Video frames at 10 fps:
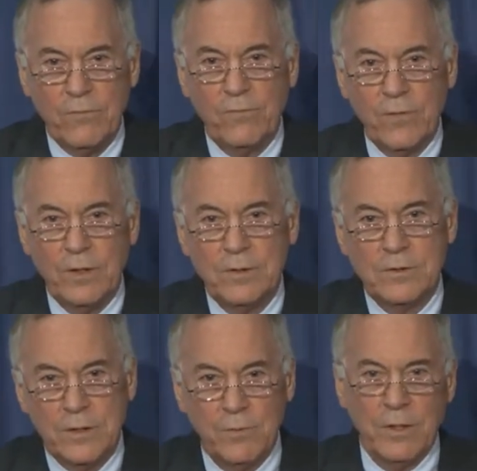
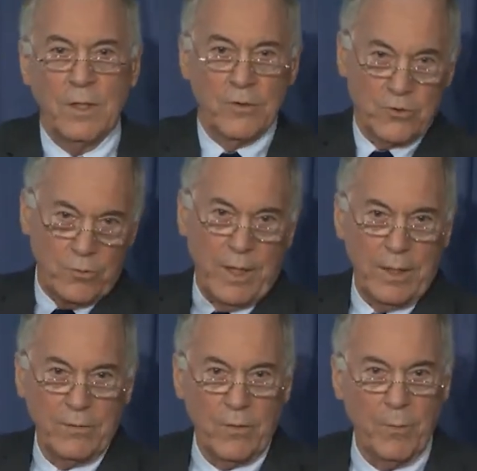deficiency would
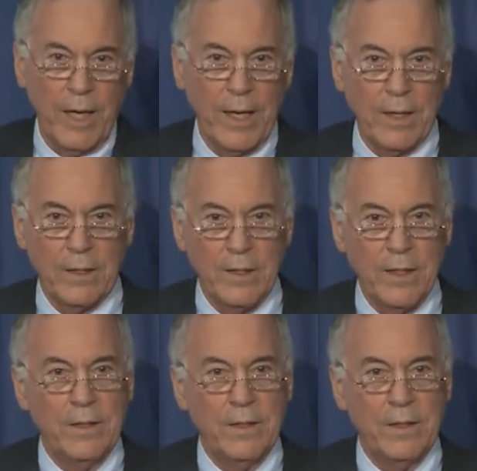shrink dramatically,